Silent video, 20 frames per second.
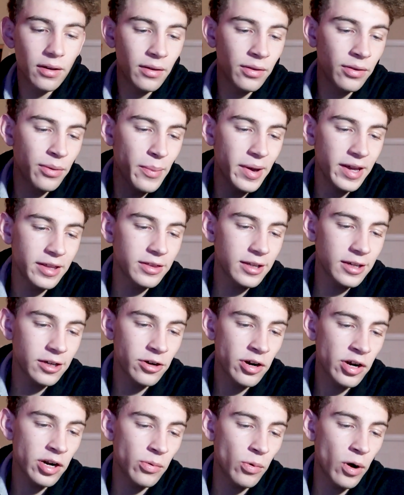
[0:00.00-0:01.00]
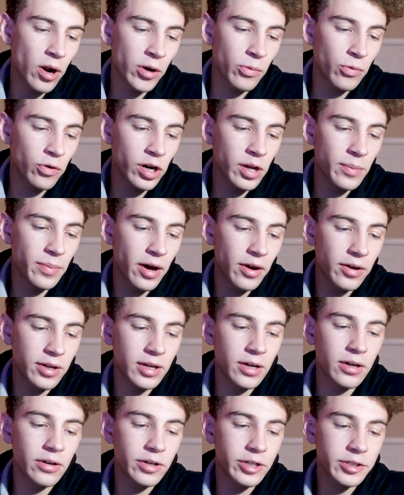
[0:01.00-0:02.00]
the main thing you're gonna wanna worry about
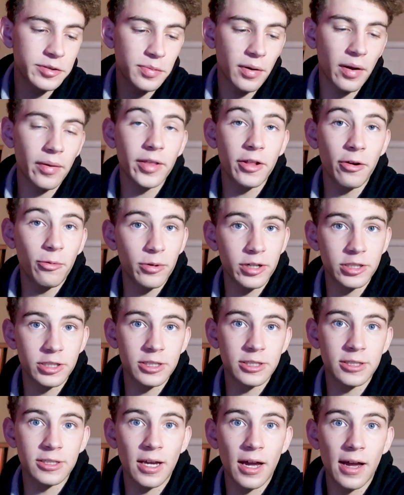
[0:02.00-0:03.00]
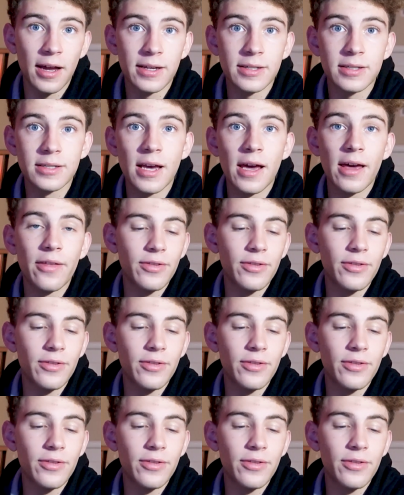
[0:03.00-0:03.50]
here is probably the widget size.